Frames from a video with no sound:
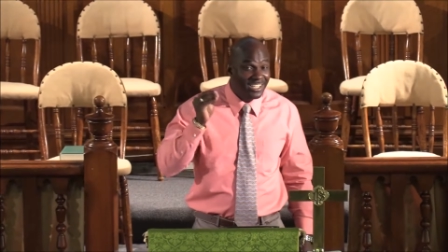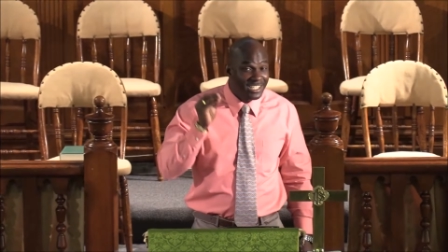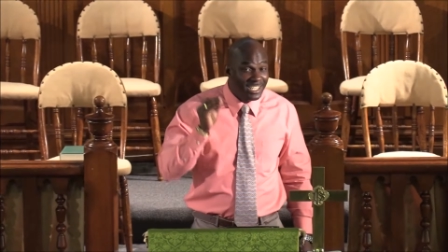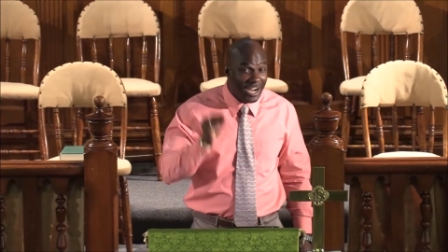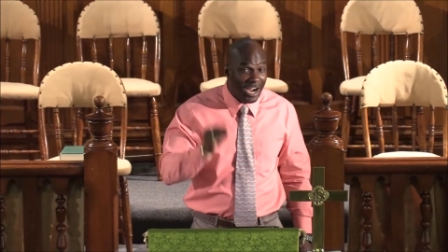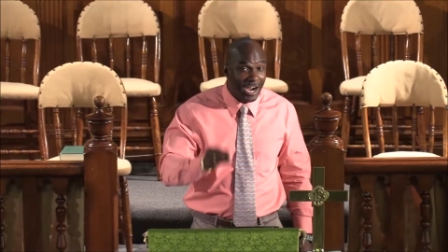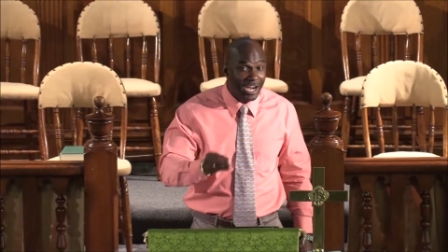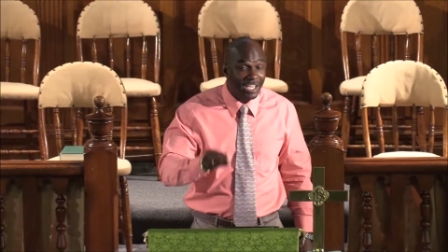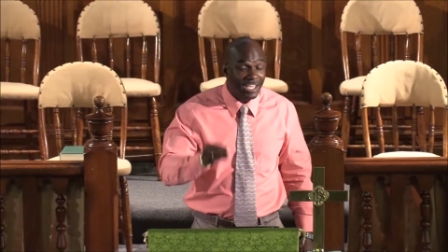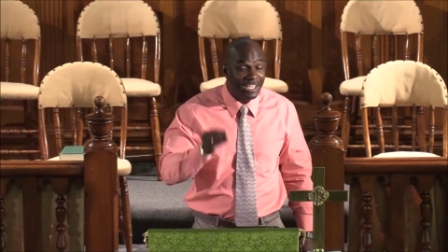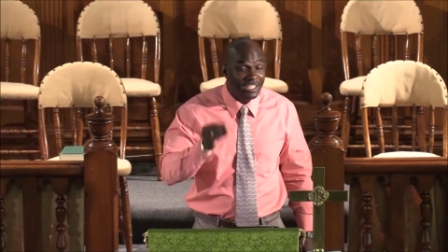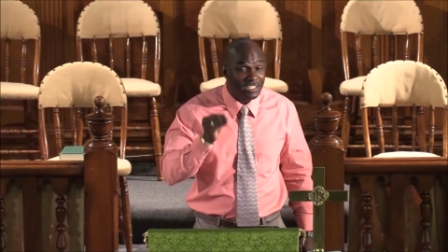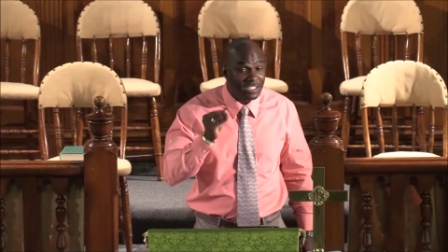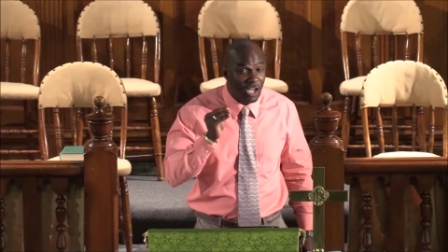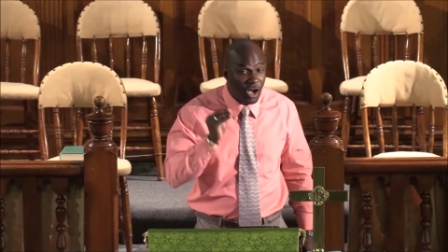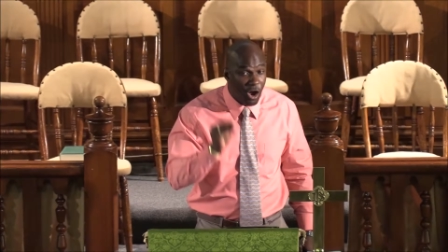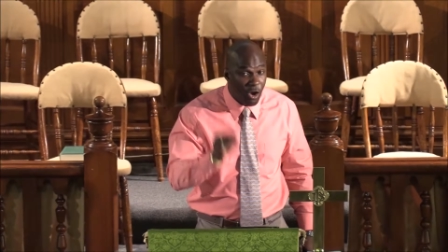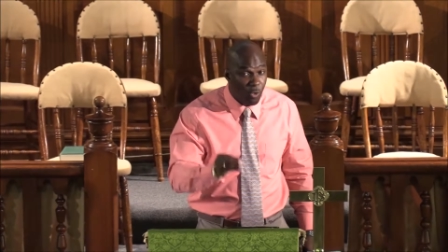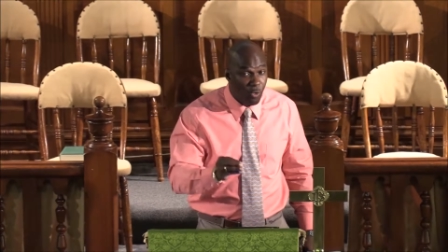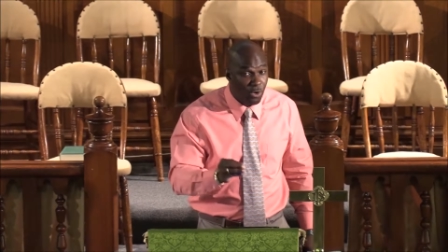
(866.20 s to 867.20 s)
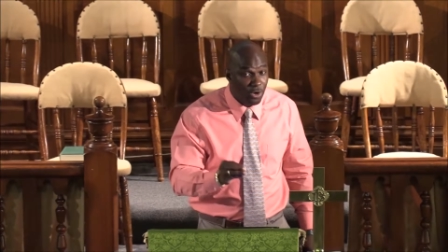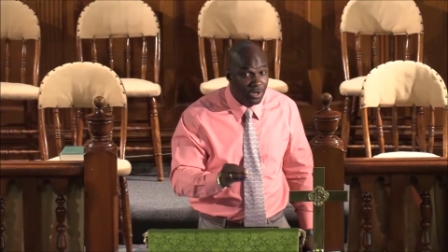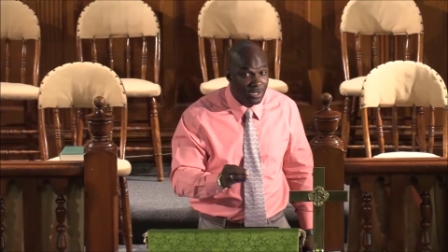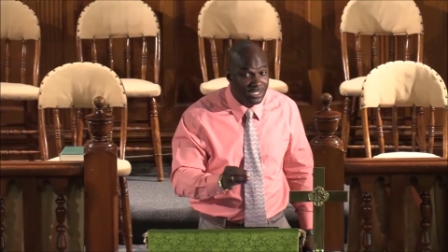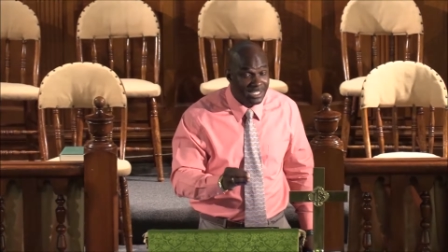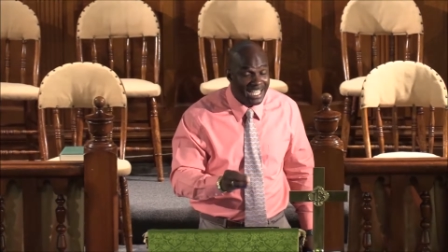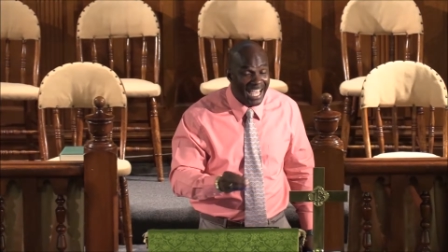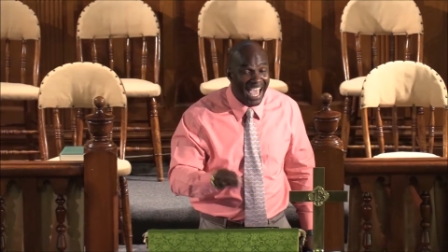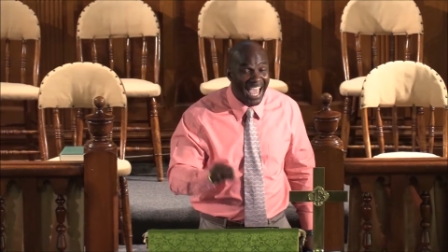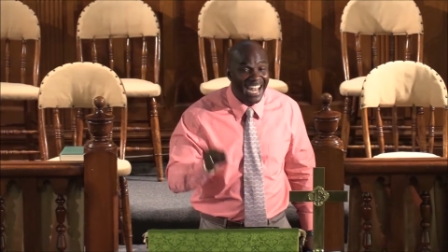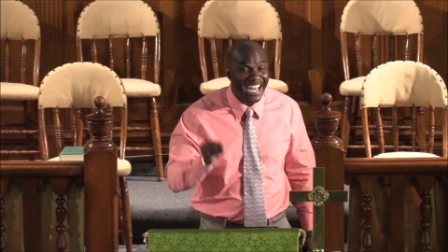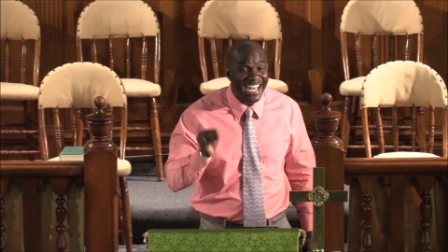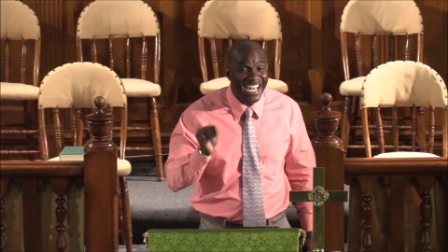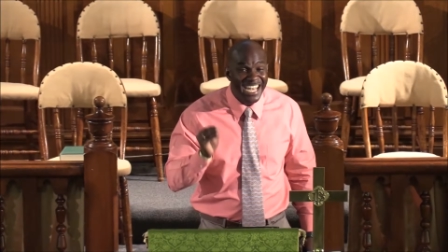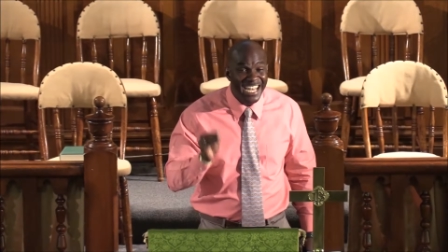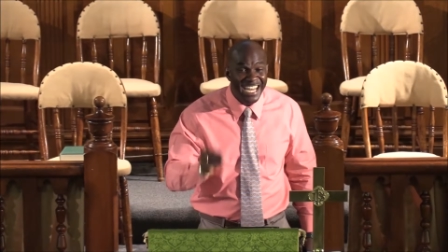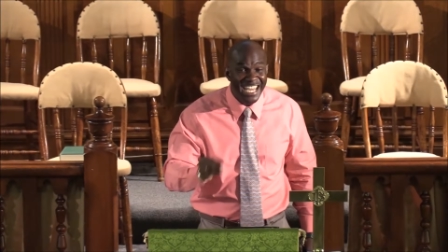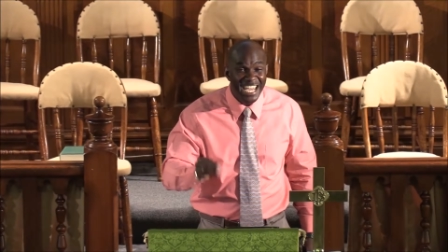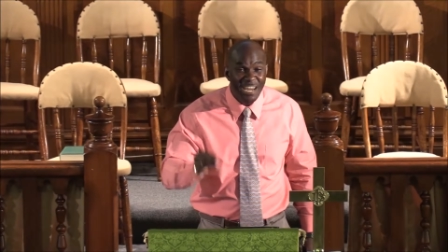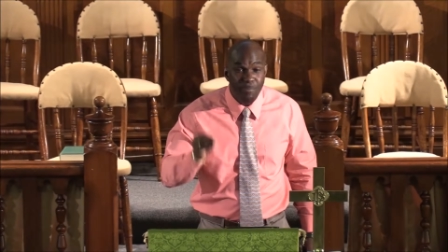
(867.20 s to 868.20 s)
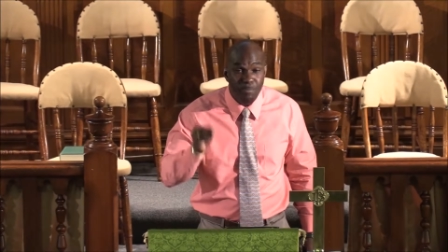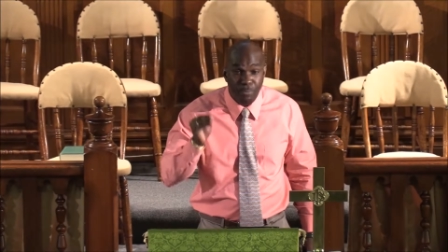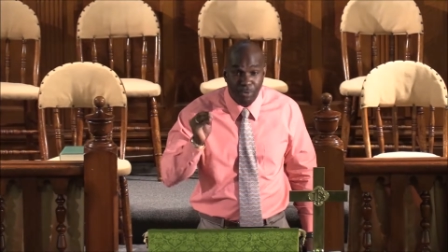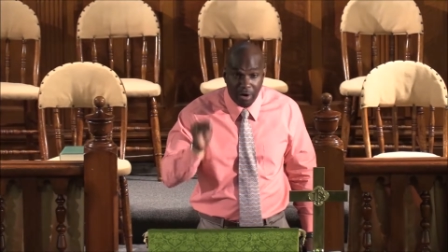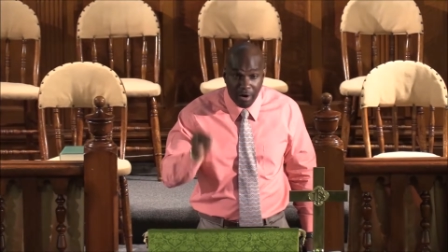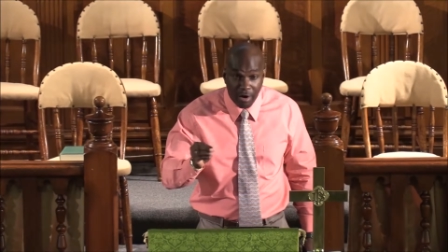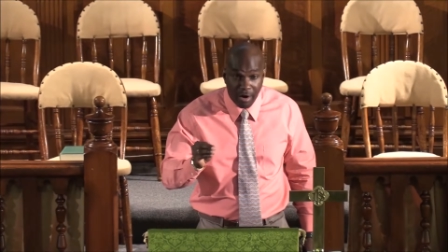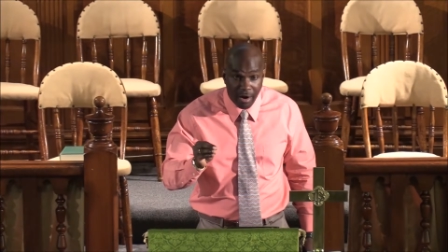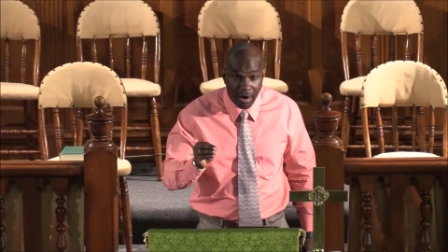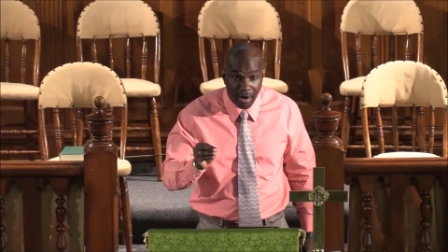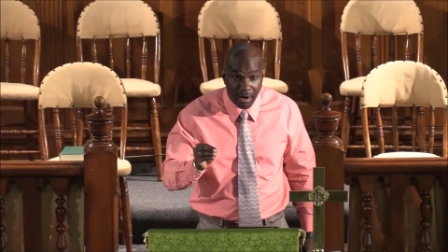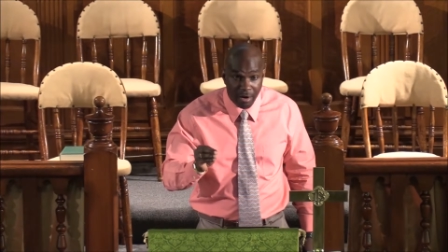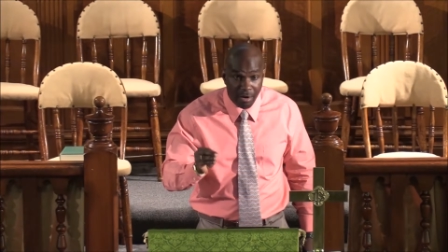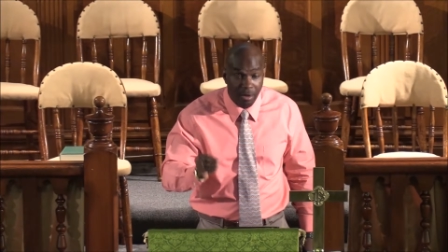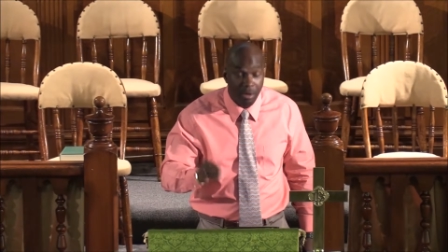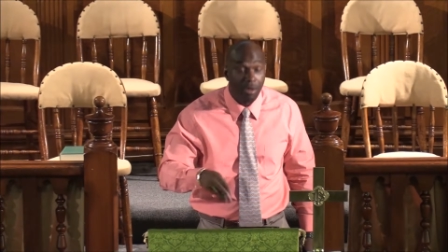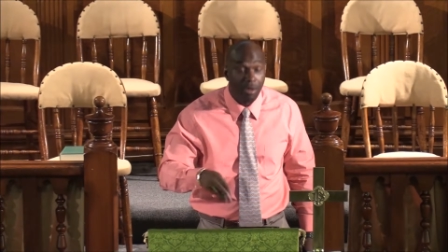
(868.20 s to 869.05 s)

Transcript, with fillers: darkest hours and need prayer,